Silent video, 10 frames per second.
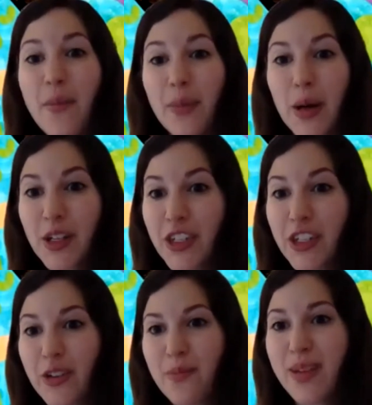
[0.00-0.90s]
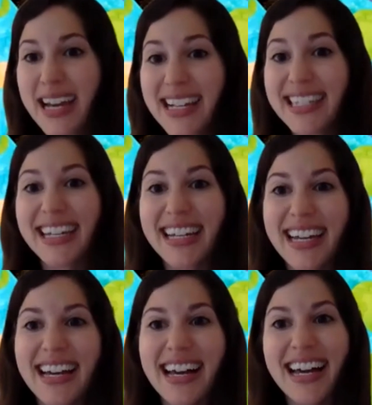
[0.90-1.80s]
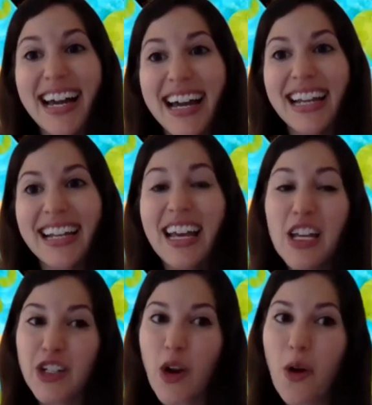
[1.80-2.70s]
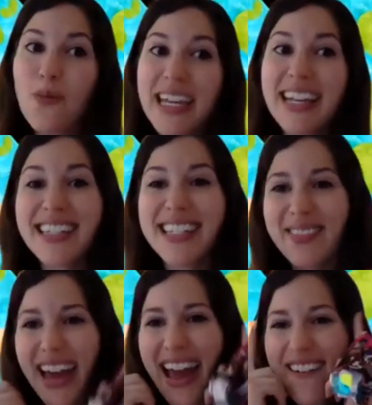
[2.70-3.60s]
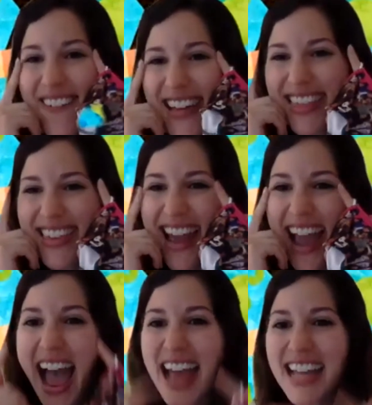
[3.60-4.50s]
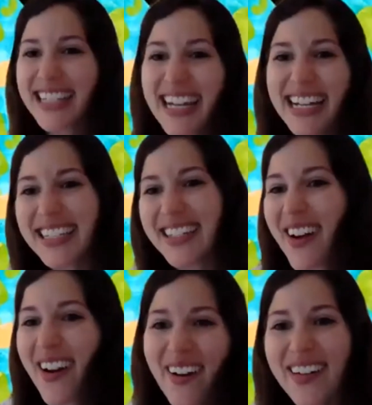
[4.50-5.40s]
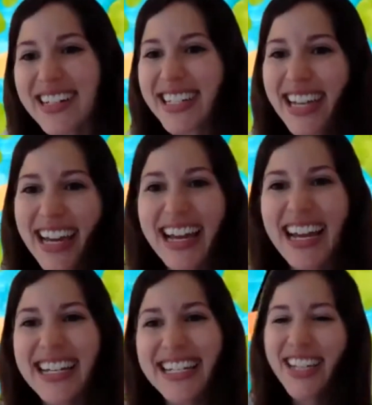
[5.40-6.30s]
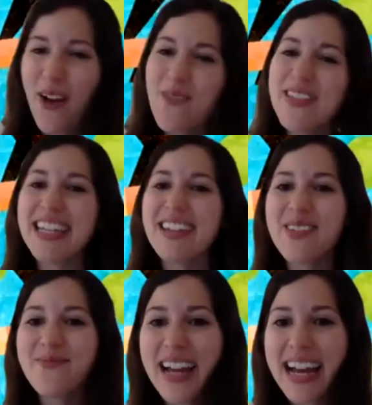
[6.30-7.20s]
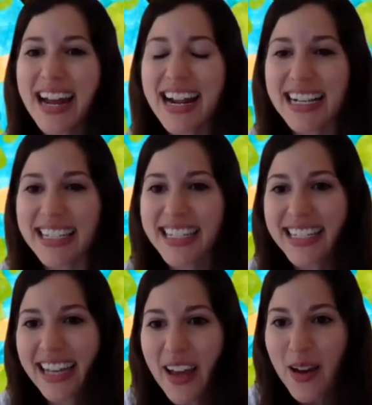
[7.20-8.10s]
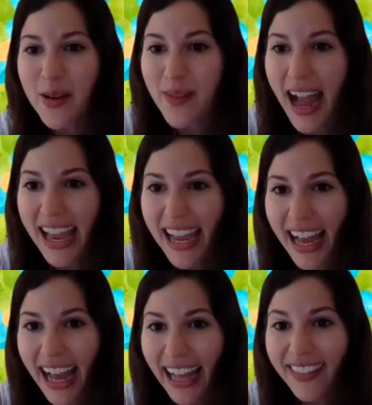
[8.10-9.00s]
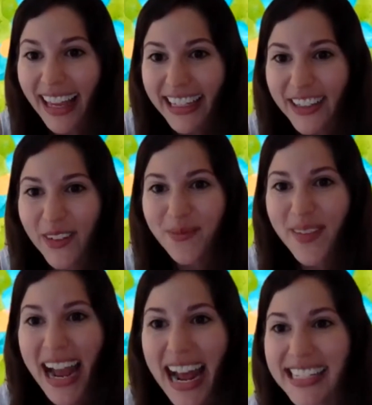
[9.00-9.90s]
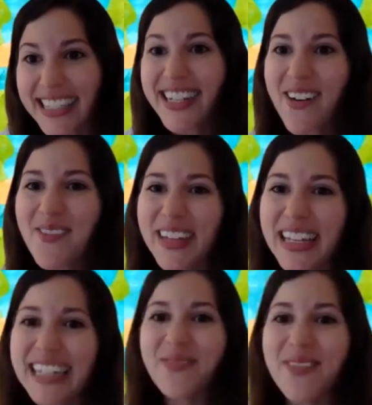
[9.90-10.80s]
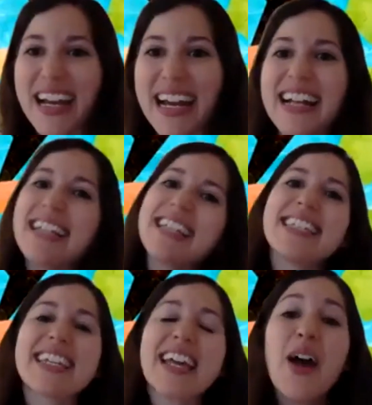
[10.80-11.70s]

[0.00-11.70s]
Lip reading: Put your mask on. Show me a smile with your eyes, 'cause you always shine. Show me your mask. Maya, I like your mask. Show me your mask.